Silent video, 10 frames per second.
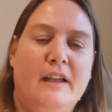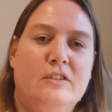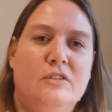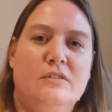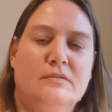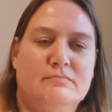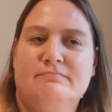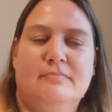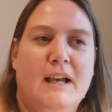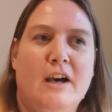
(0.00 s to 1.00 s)
and
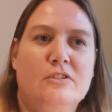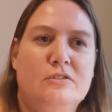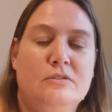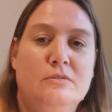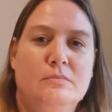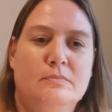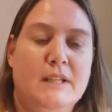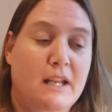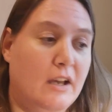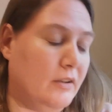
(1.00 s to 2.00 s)
how to
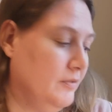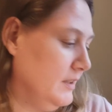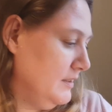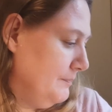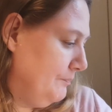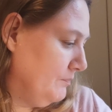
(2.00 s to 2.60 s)
get out of it.